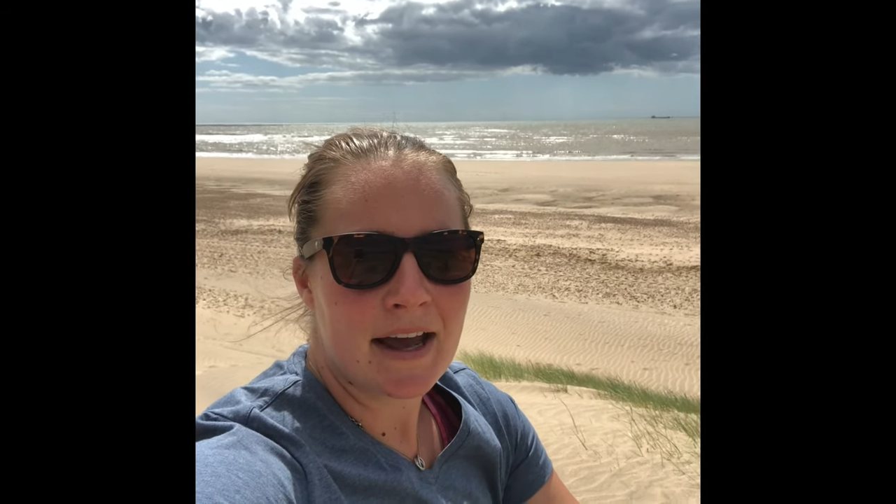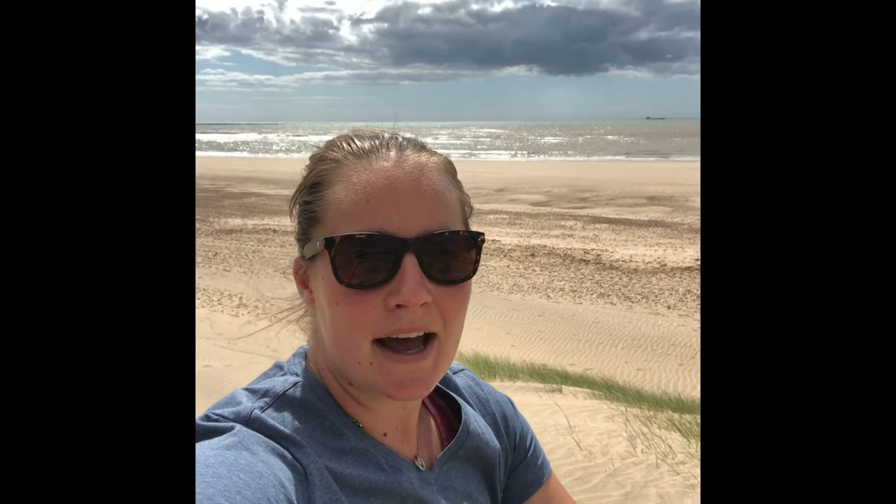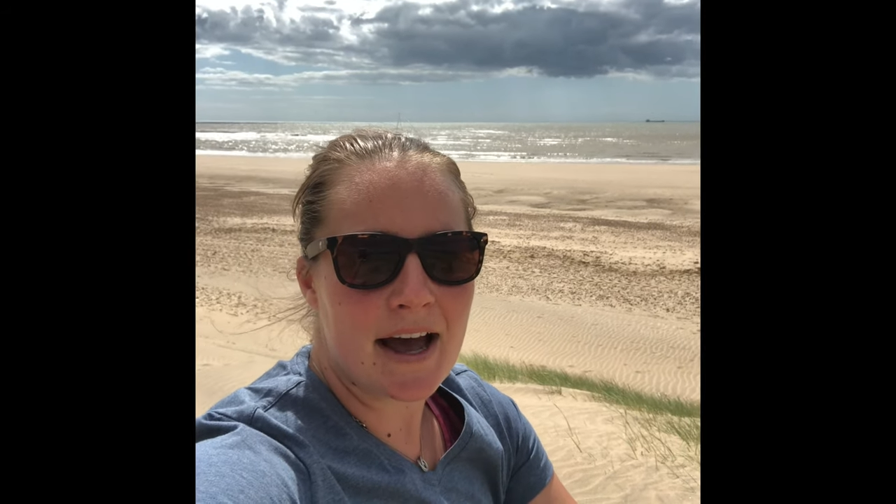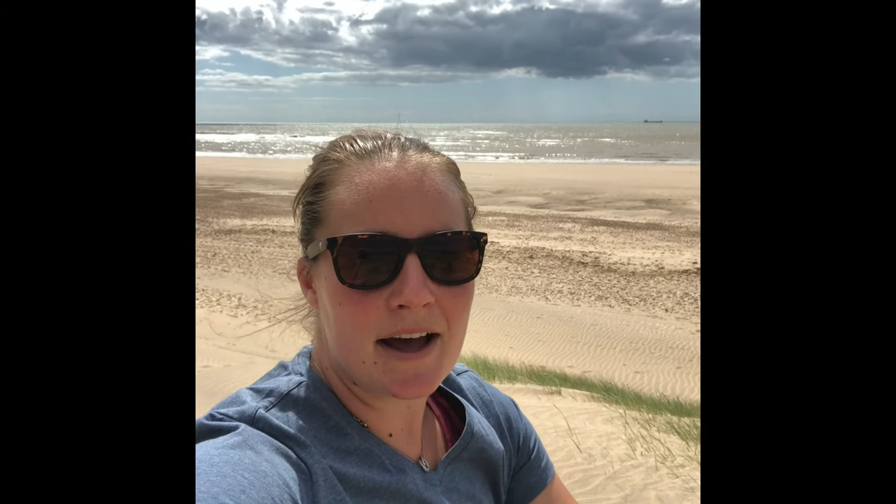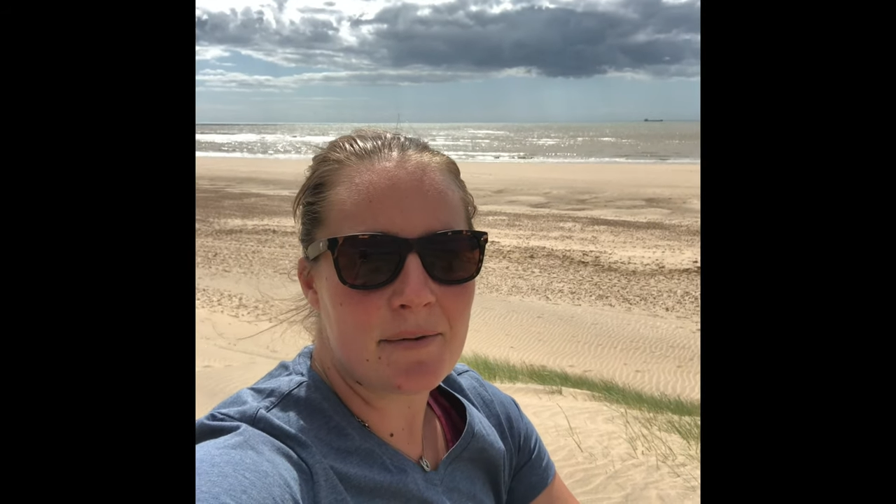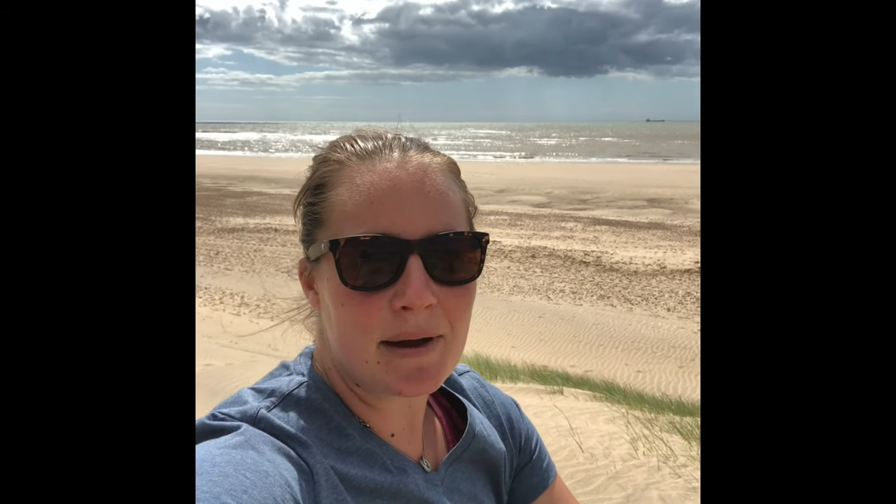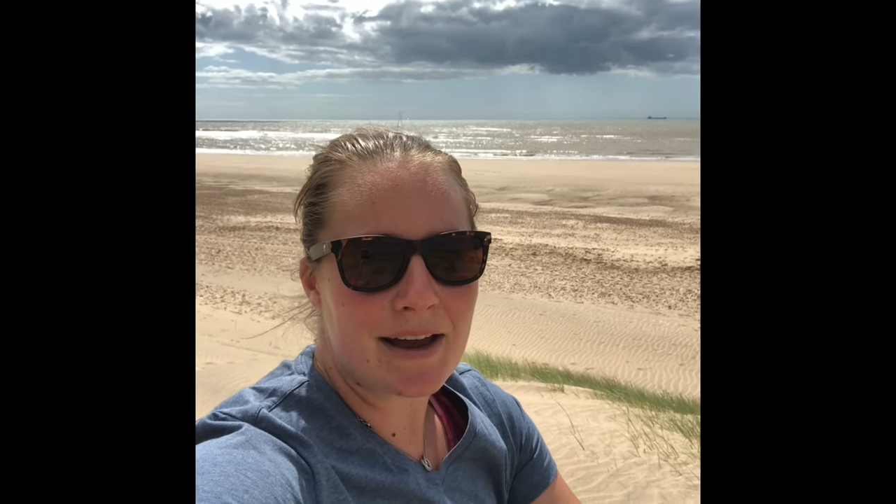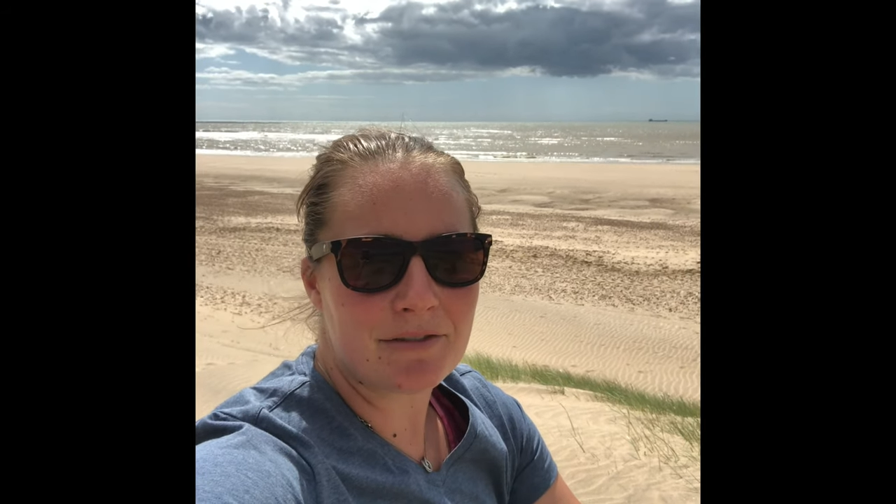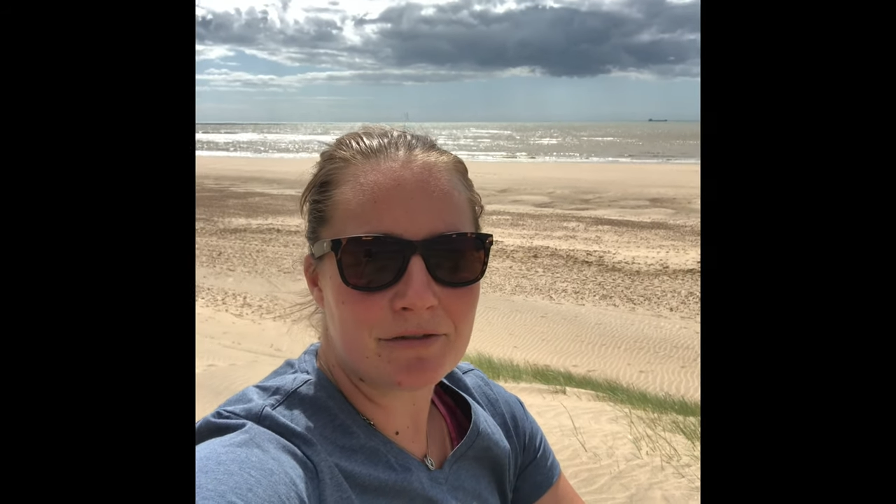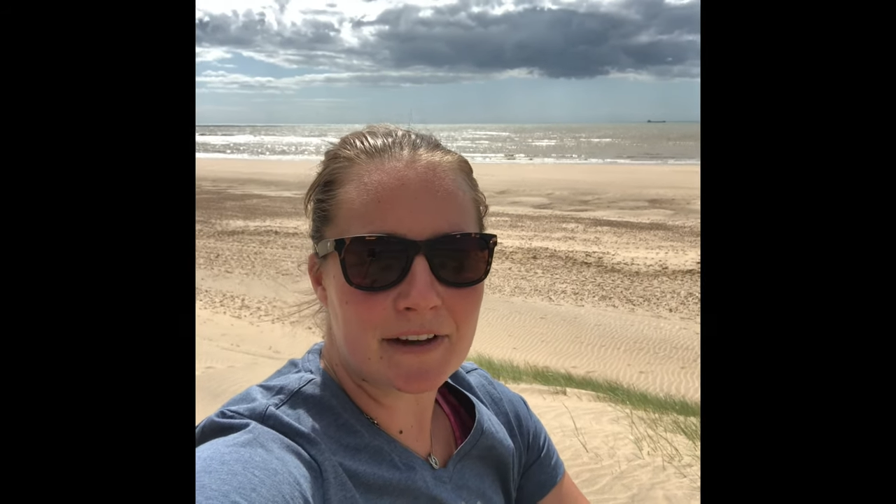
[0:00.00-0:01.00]
I
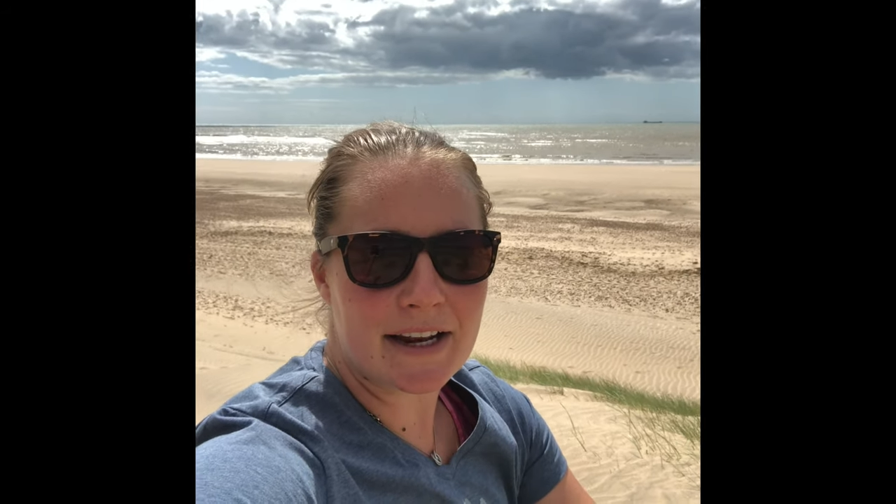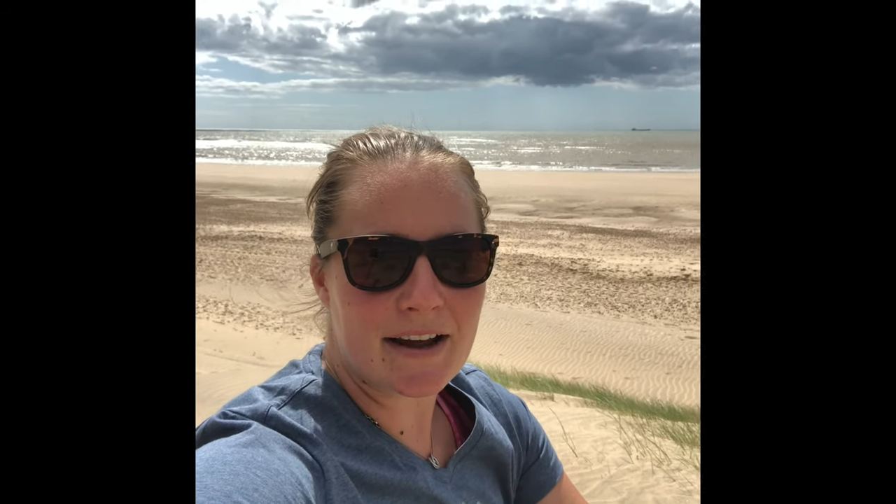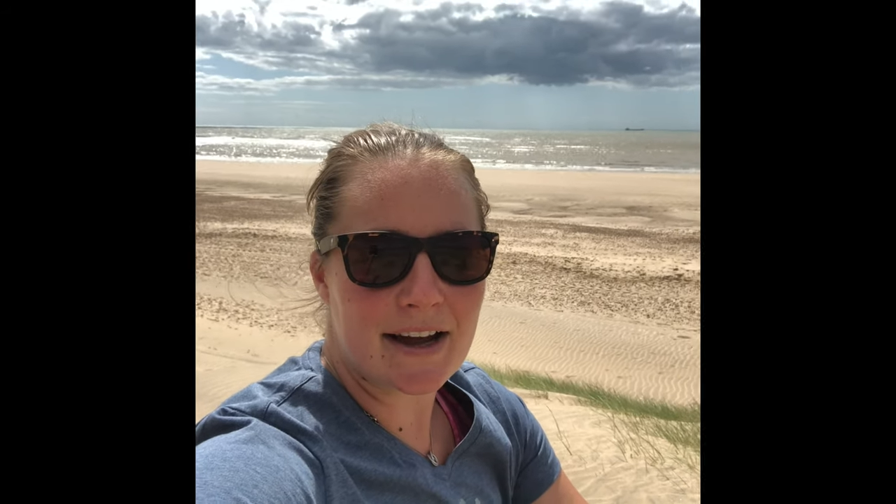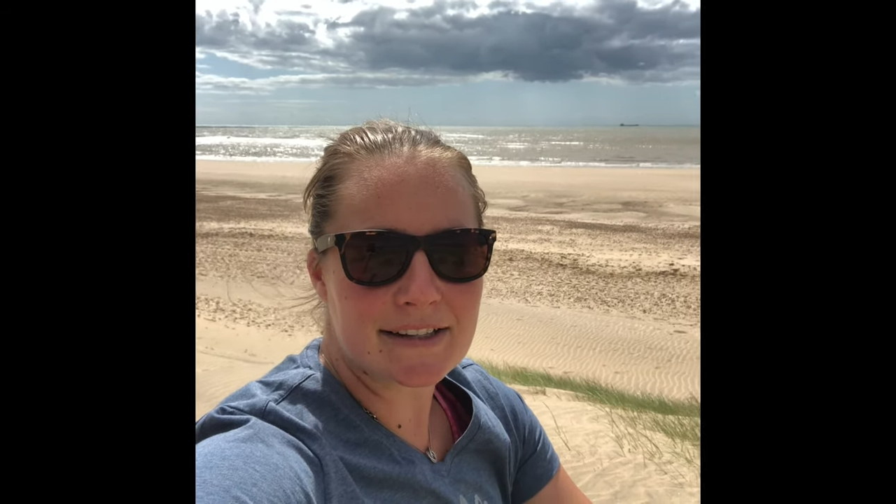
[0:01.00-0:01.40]
haven't figured out how